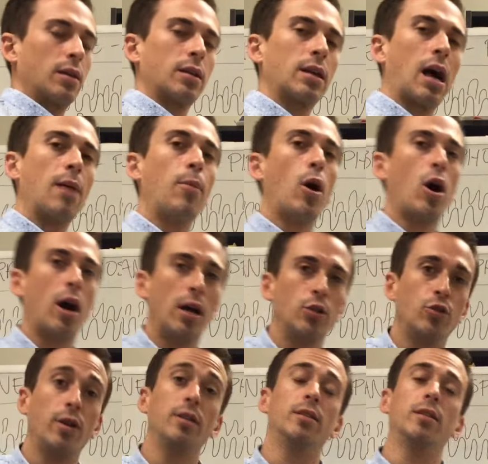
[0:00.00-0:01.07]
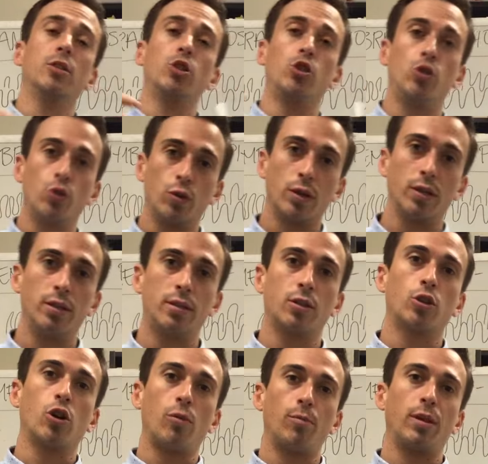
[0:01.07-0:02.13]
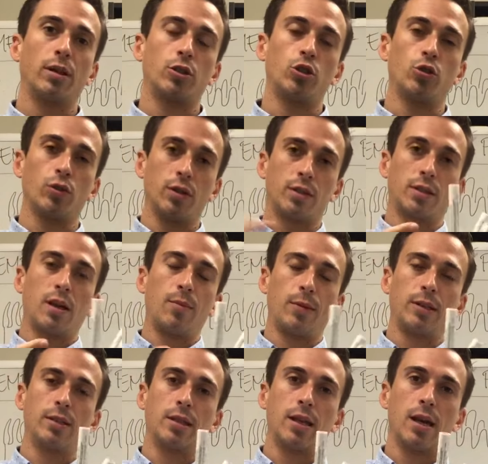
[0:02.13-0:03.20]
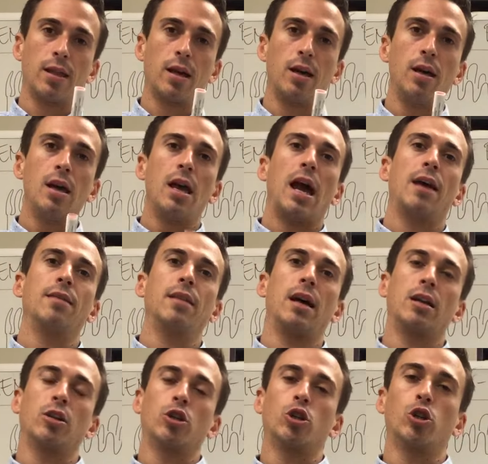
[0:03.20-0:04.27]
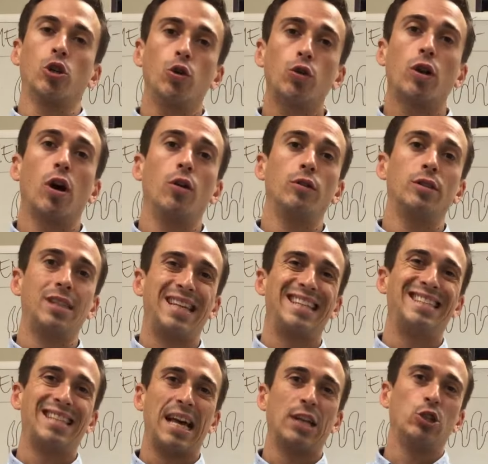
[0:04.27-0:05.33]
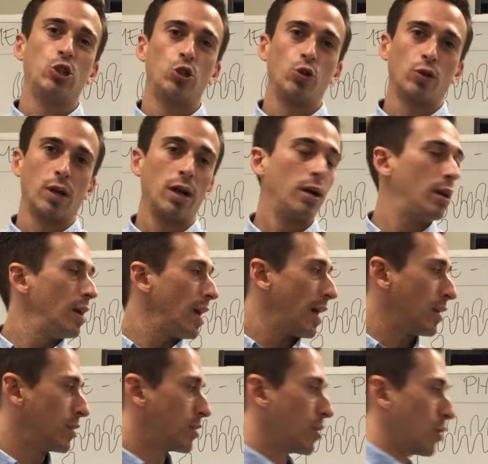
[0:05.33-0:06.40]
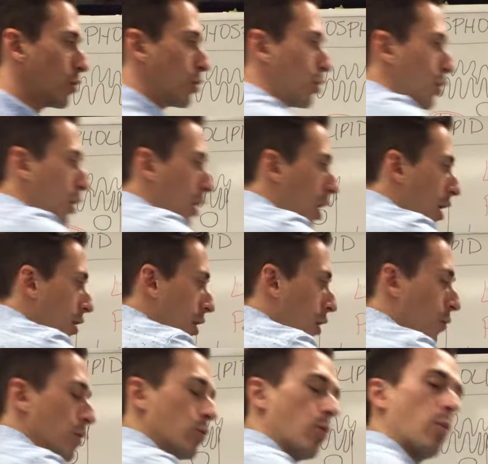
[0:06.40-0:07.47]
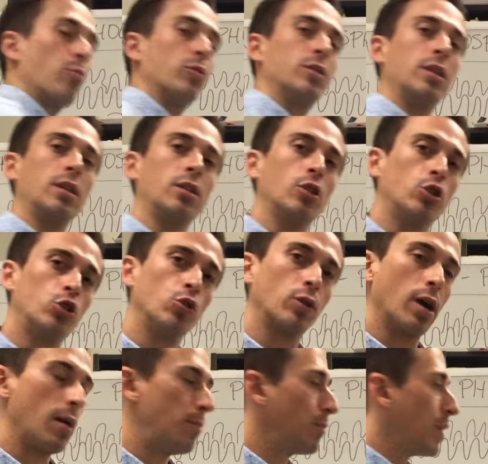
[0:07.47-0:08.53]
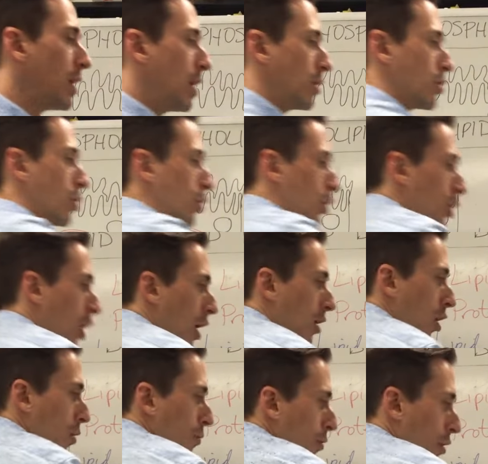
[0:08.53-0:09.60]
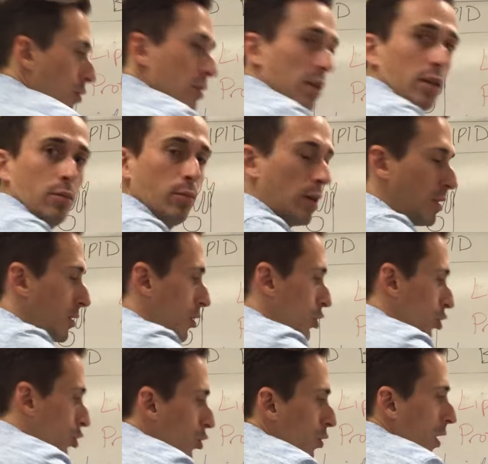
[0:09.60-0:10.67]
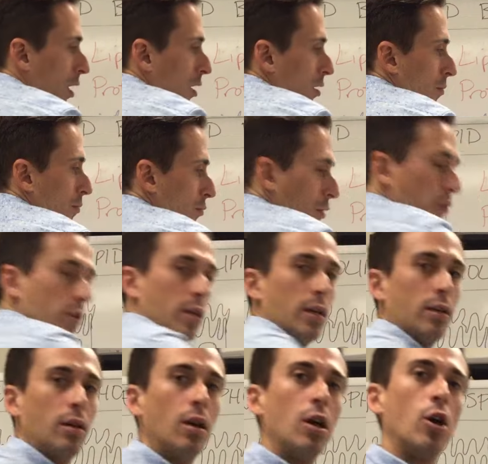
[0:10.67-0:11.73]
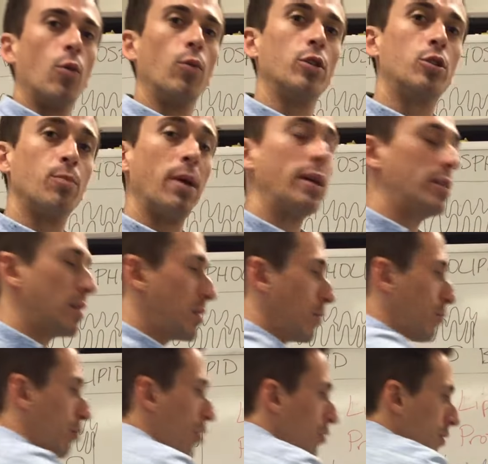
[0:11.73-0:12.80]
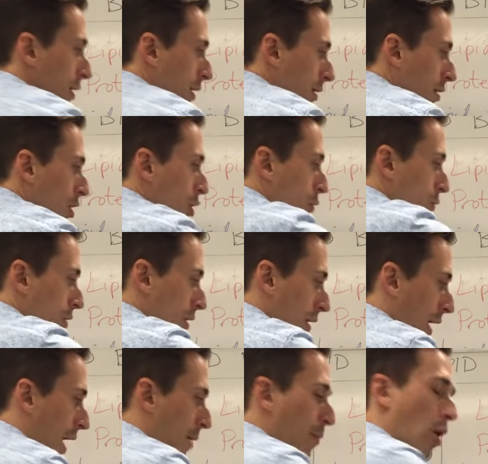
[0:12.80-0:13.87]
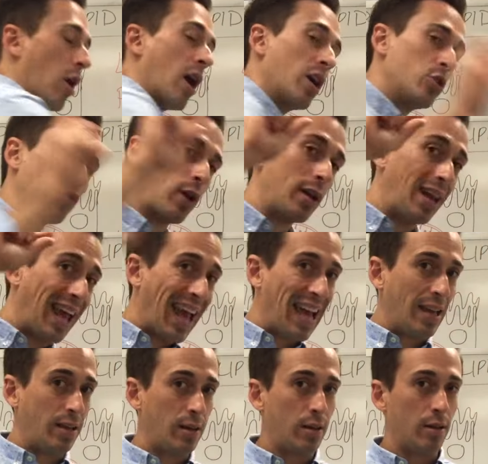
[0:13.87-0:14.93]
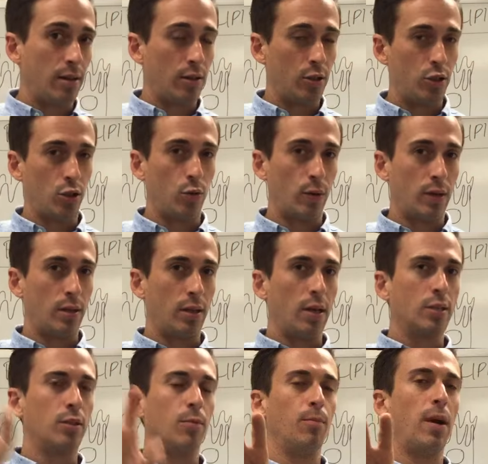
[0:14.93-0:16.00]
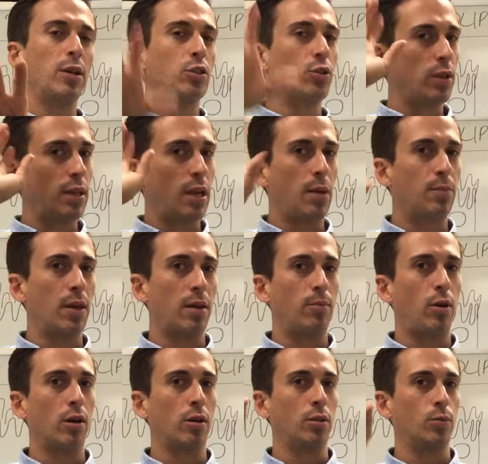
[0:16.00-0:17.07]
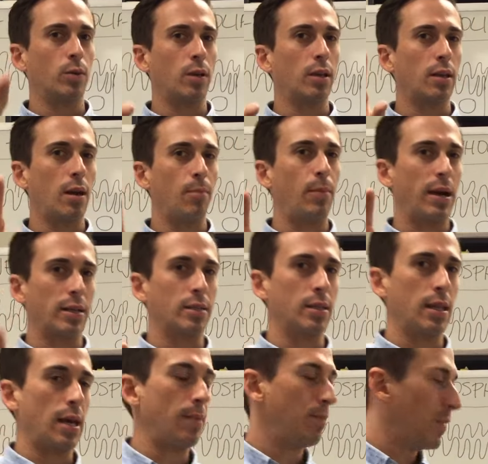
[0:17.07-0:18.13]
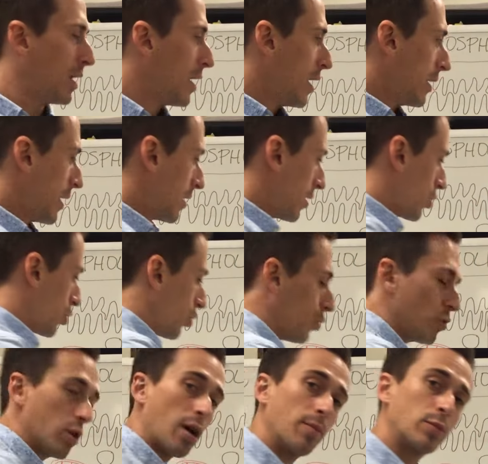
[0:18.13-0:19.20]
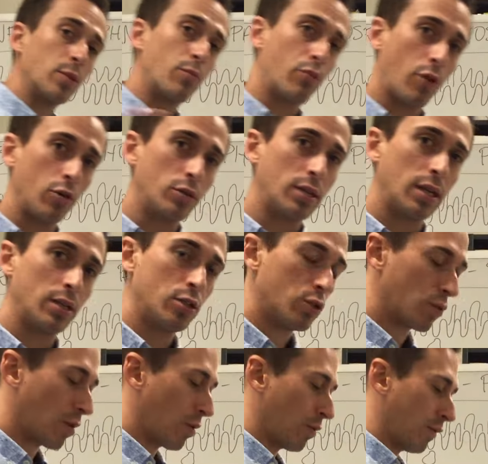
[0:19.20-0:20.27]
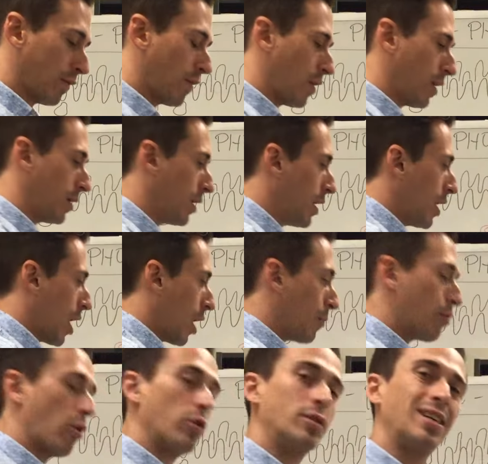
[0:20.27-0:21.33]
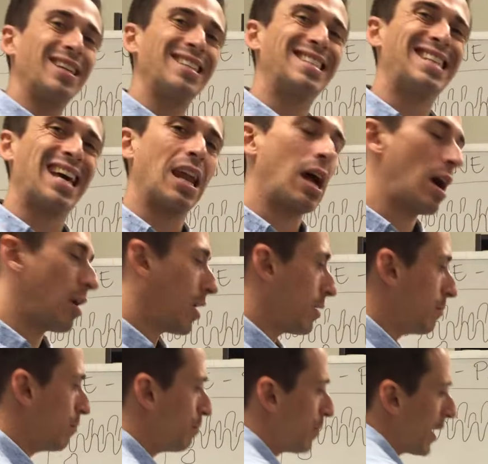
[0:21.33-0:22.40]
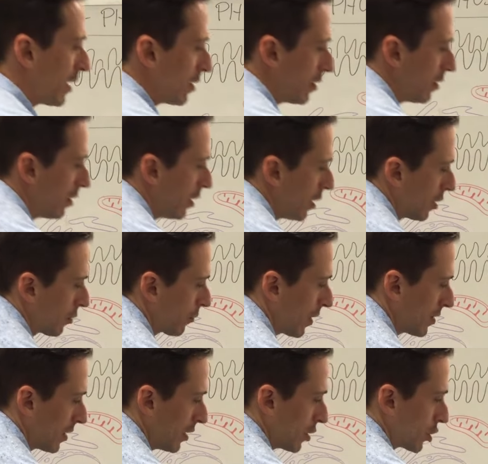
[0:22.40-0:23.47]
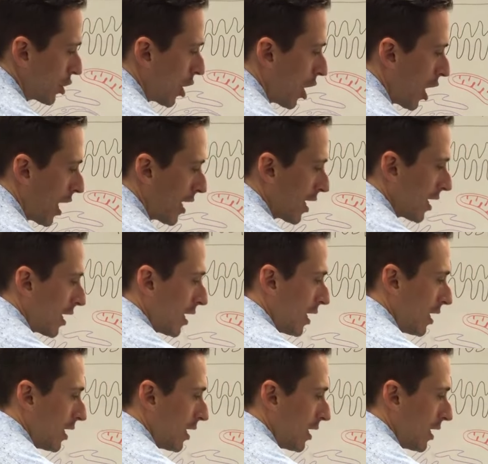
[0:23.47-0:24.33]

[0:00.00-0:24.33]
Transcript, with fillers: carbohydrates are sugars, complex sugars coming together, and that glucose is that sugar, and so glyco is representing the sugar. So glycoprotein means sugar protein, which means it's a protein with a carbohydrate end to it. So make sure you keep that in mind because we're going to come back to that. Now, the two types of proteins you're going to find are proteins that are embedded throughout the entire